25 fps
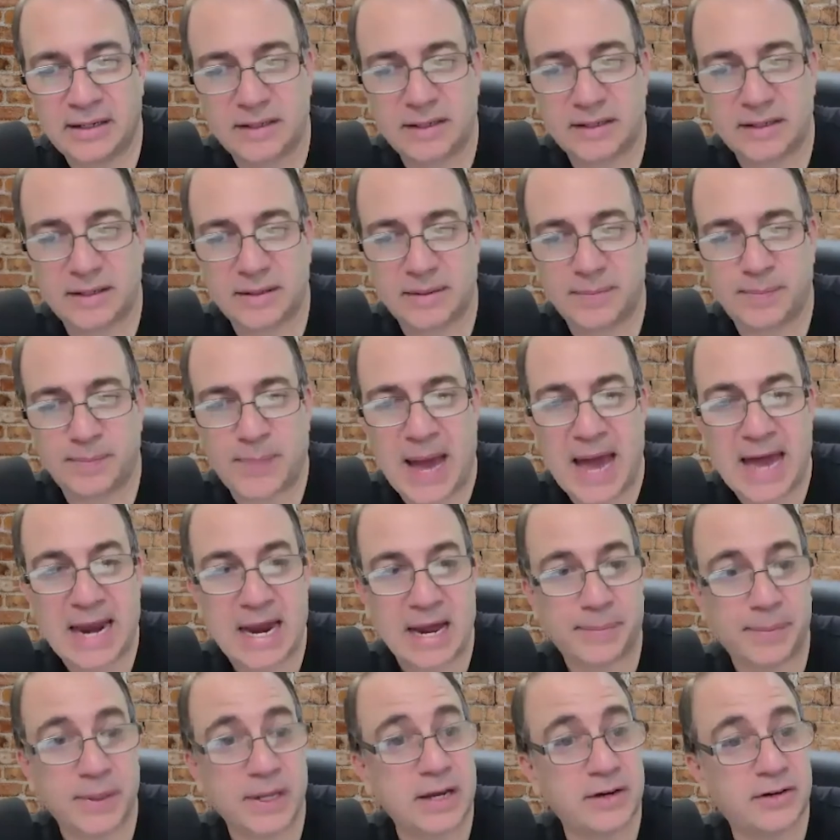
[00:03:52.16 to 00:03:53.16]
patent
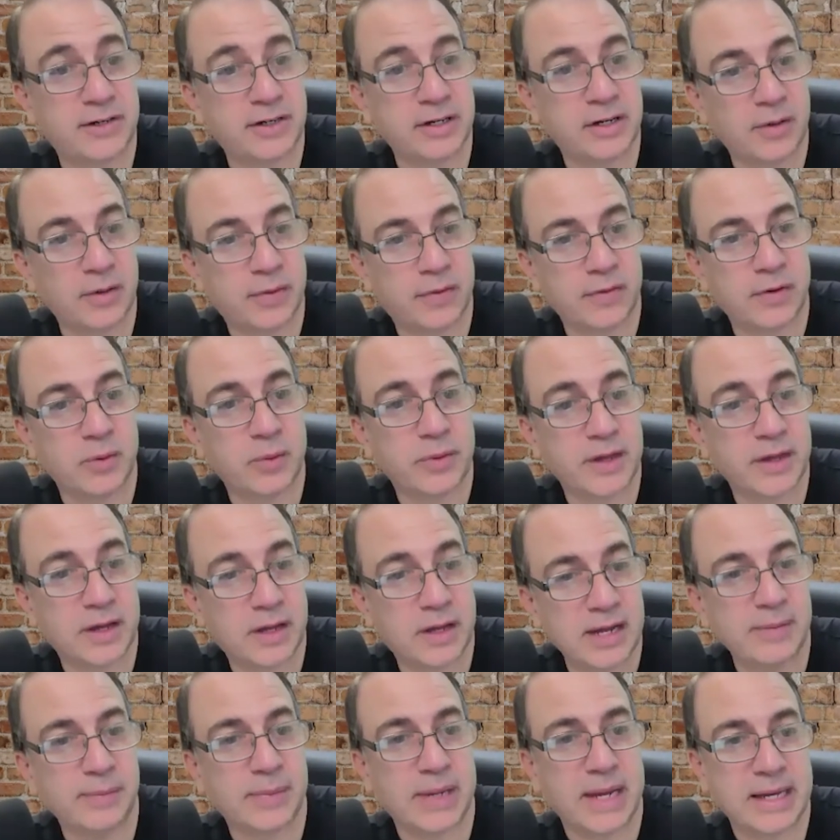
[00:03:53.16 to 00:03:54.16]
application to go through with a
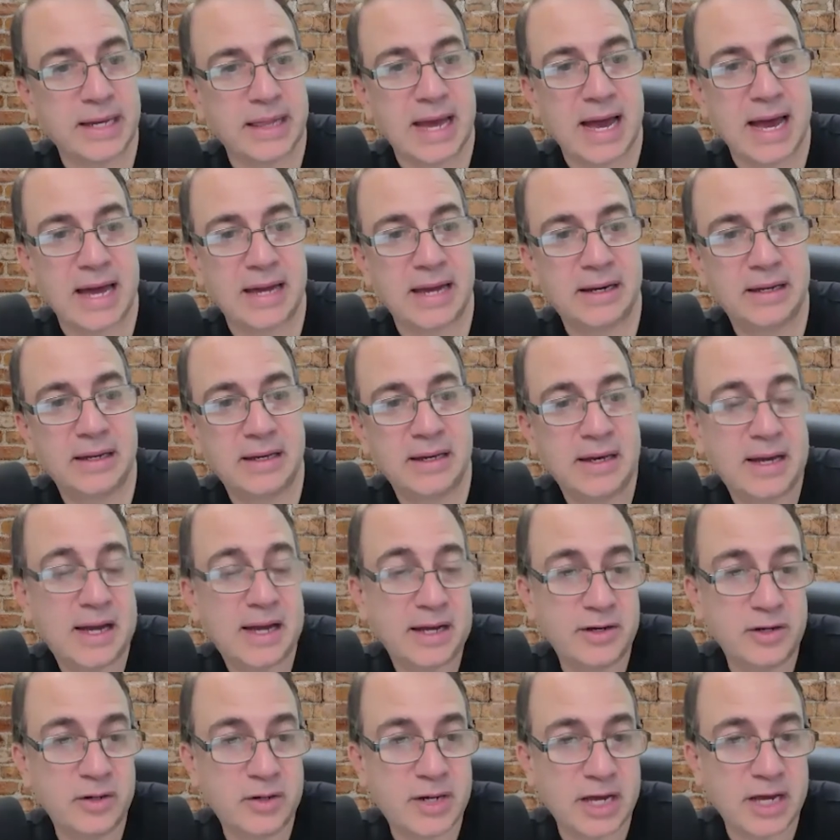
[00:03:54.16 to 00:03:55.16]
claim like that. And you
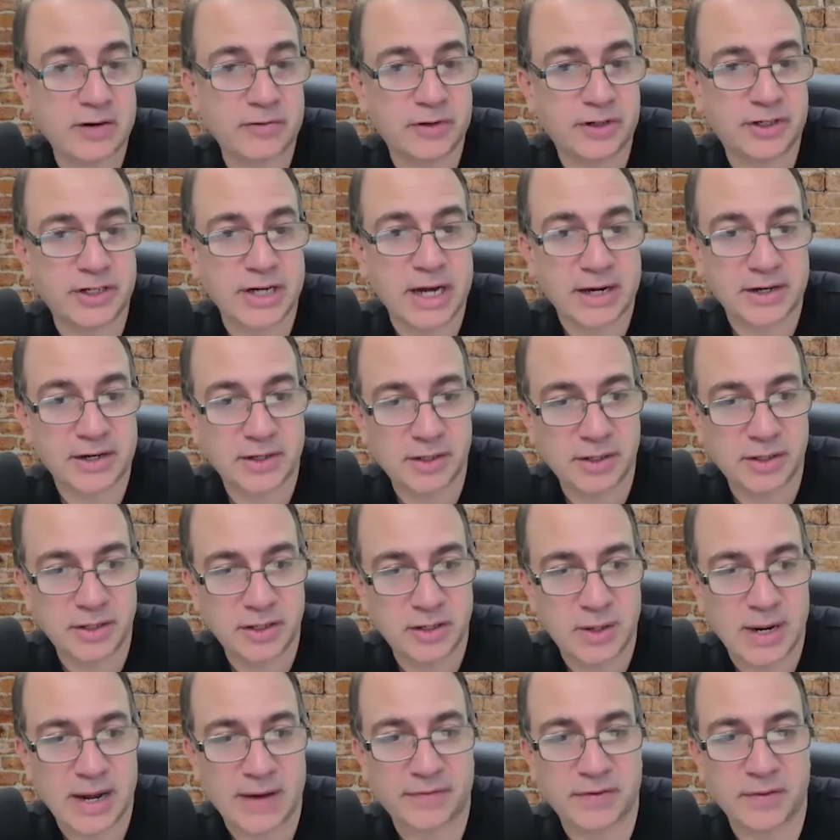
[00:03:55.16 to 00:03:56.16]
get a rejection, and you'd
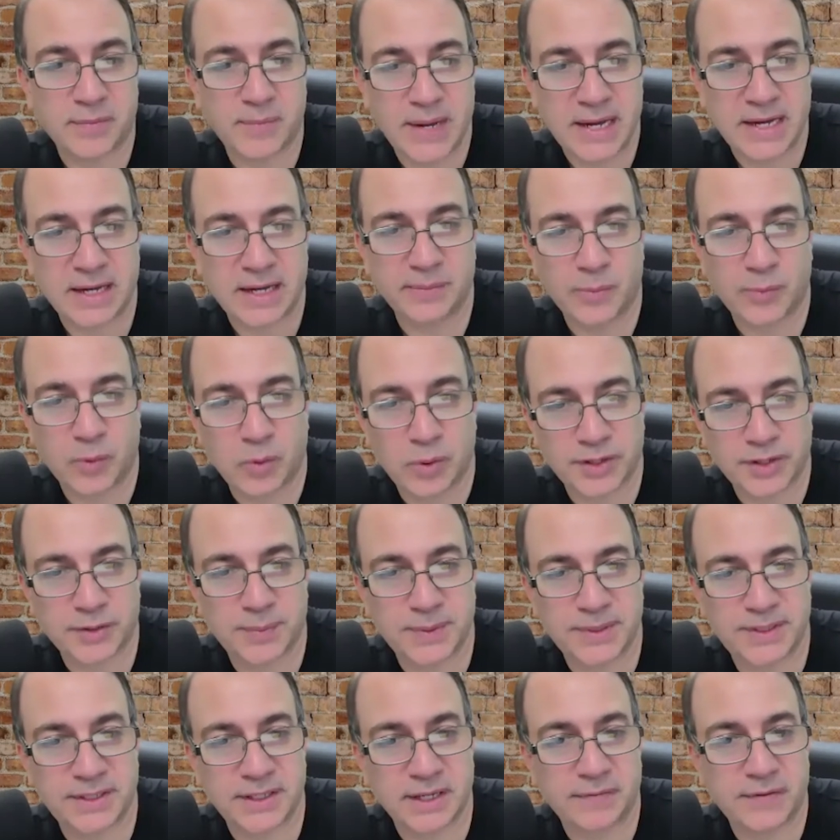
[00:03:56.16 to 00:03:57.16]
have to make it more
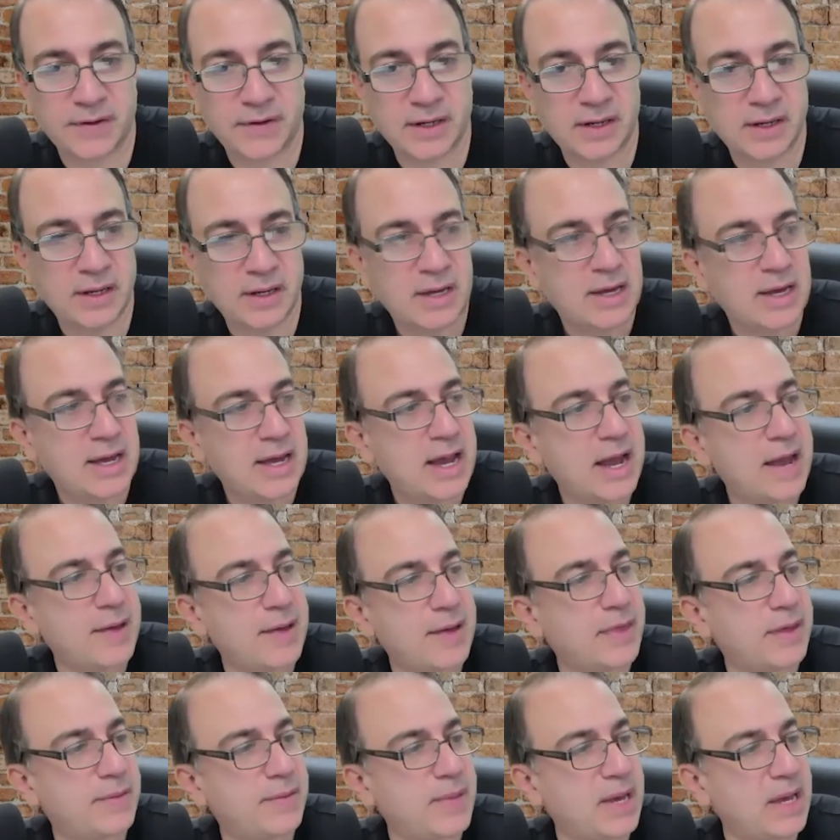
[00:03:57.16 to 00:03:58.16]
specific. And
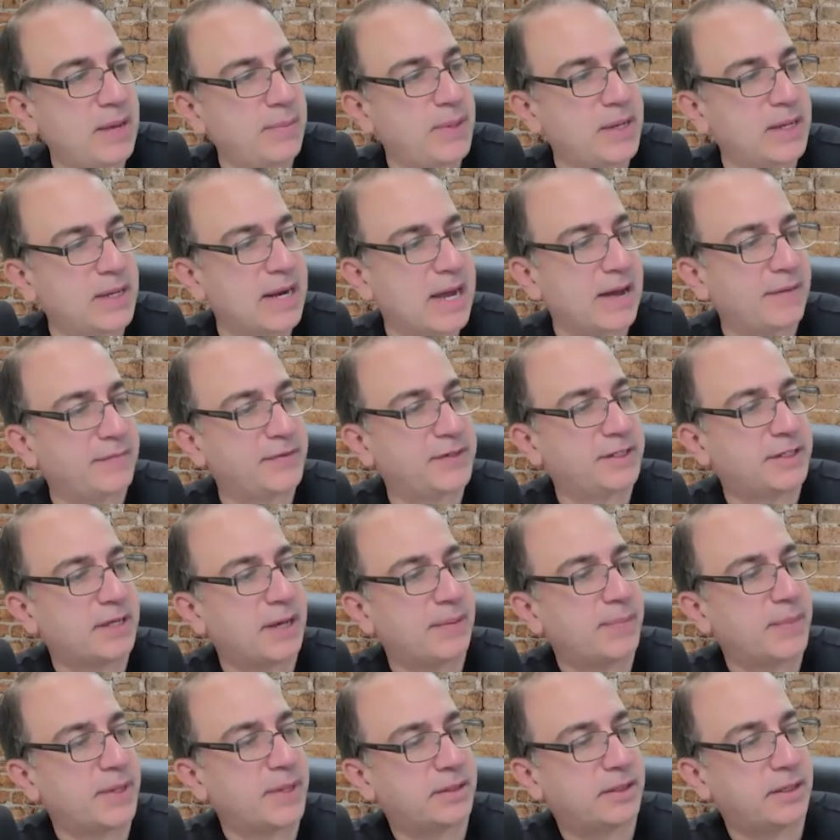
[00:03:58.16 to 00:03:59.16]
then maybe it'd have
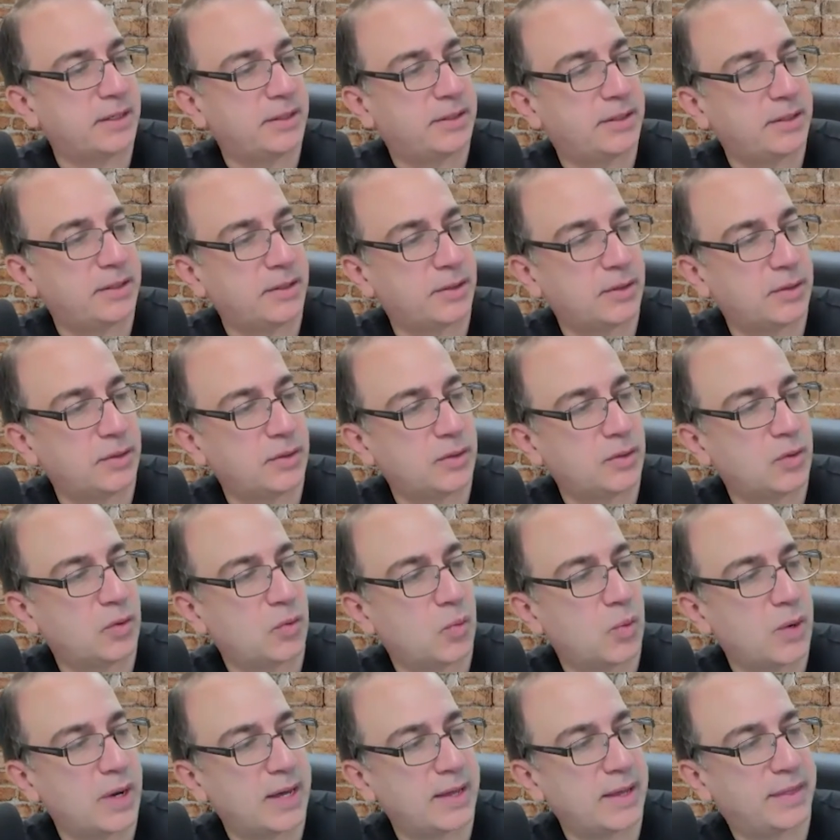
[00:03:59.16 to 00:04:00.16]
something to do with